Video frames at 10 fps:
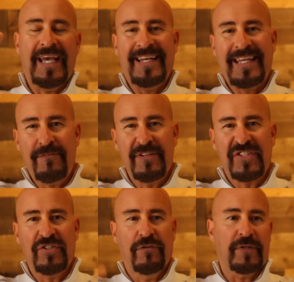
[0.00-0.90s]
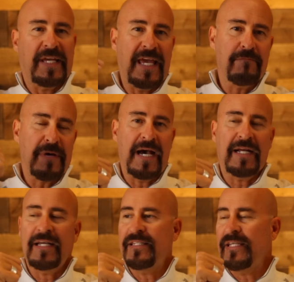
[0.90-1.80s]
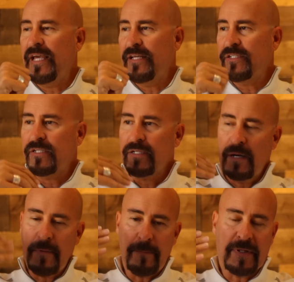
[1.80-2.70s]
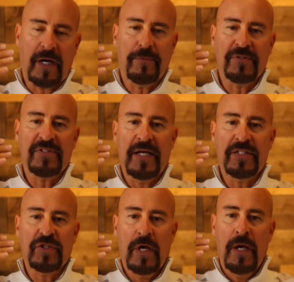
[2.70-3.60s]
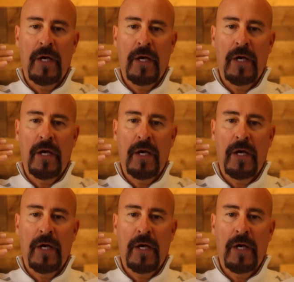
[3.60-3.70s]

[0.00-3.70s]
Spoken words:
and even silver came back at the end to come up a couple cents.